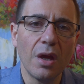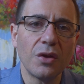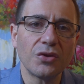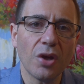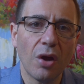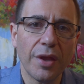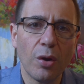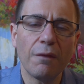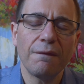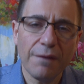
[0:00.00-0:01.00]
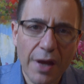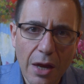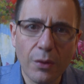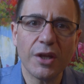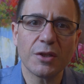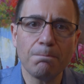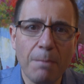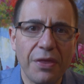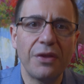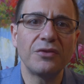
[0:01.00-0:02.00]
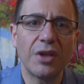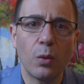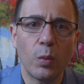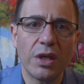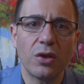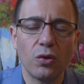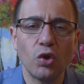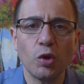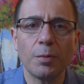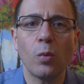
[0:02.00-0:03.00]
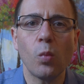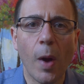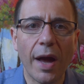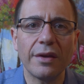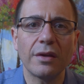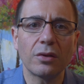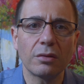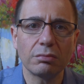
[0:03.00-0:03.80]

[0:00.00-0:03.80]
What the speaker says: So there are various methods that we use, but one